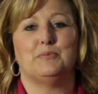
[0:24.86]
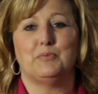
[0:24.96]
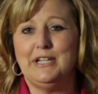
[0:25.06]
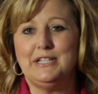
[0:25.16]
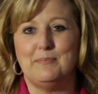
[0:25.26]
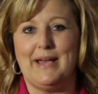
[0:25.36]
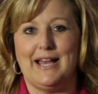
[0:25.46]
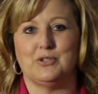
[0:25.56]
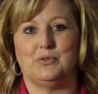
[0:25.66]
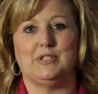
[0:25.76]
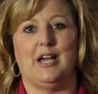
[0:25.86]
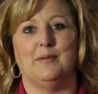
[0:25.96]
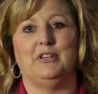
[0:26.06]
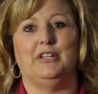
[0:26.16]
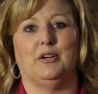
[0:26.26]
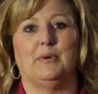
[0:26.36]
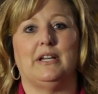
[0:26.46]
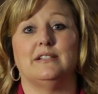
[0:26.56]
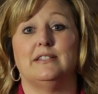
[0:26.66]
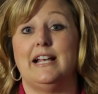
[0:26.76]
Spring is a magical time of year
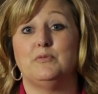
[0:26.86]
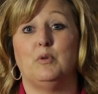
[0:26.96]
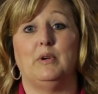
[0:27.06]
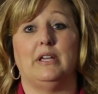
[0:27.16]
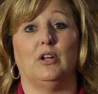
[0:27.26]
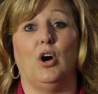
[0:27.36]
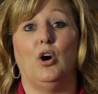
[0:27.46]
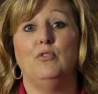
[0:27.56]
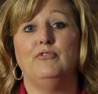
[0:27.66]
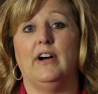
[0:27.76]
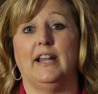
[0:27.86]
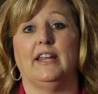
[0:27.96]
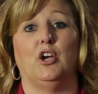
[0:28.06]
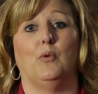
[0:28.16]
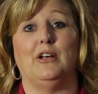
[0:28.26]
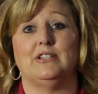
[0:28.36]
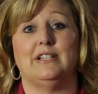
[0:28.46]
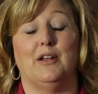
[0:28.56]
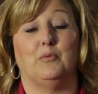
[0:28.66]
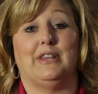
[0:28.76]
because that's when we can all finally go
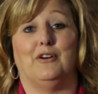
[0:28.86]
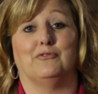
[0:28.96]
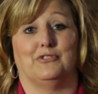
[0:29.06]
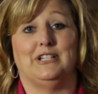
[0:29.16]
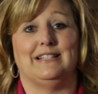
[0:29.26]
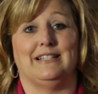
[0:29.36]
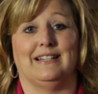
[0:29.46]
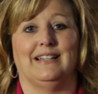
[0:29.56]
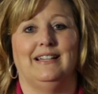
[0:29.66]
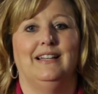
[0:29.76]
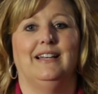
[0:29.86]
outside without freezing.